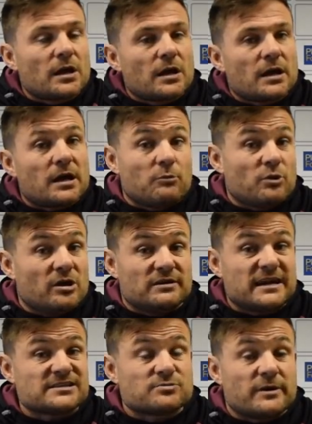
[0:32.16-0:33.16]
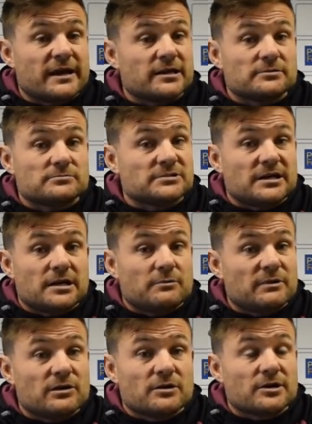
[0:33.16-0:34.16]
Well, next week, you know,
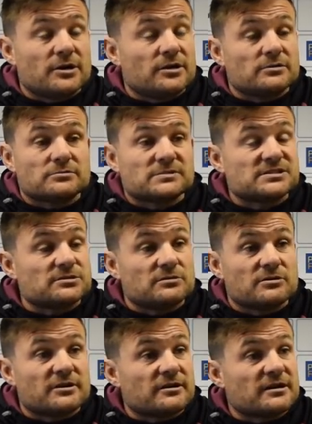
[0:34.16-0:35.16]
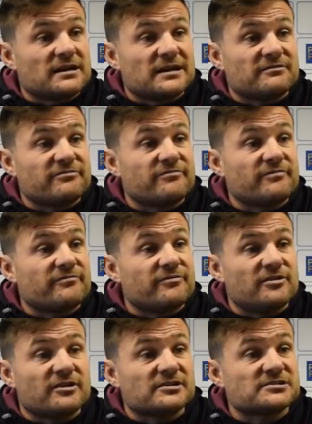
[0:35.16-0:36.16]
we're still looking at Clough,
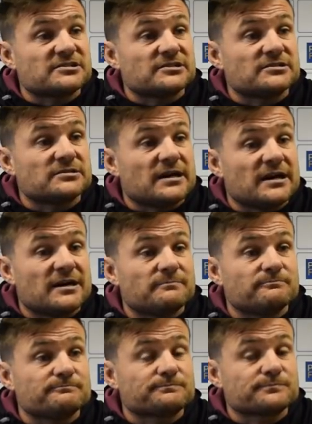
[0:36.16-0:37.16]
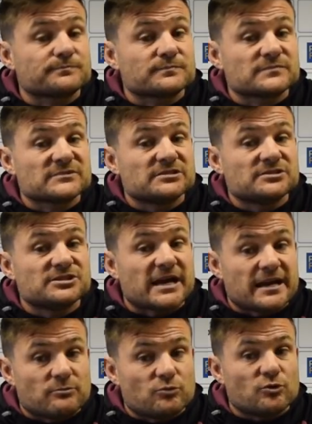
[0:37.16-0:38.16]
Ferguson,
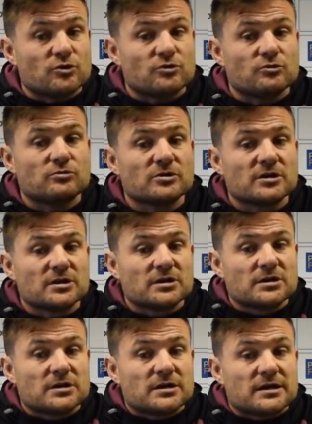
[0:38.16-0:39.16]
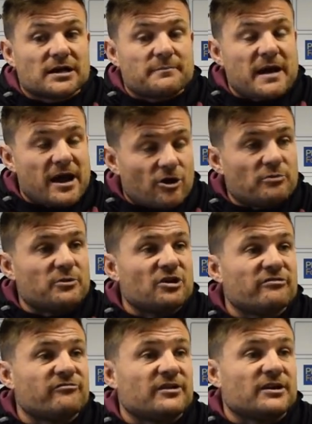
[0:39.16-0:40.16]
Jake Wardle, Aaron
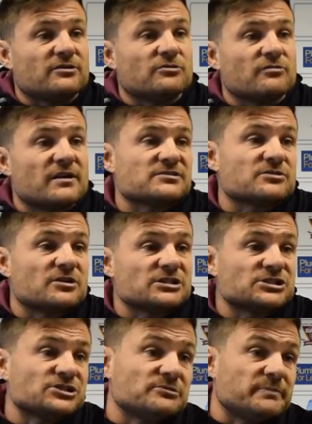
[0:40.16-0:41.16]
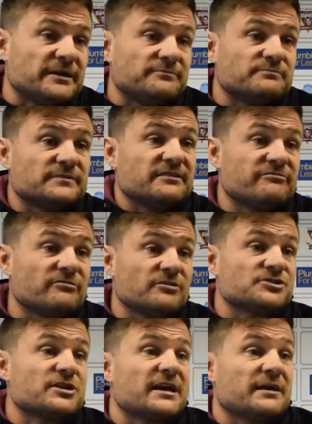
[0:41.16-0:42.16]
Murphy. All those guys should be in full
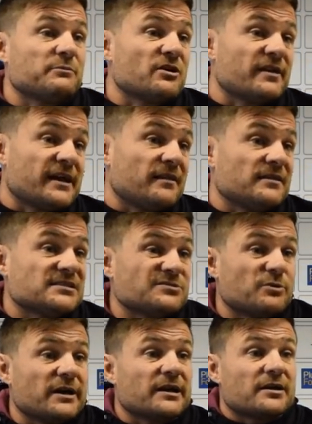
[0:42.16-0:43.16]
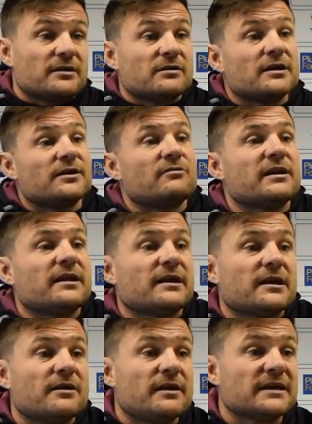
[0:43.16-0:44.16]
training by the end of this week and ready to
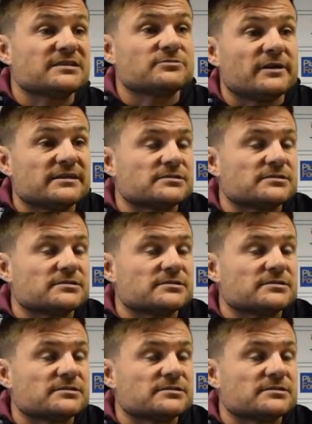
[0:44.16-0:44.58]
go next week.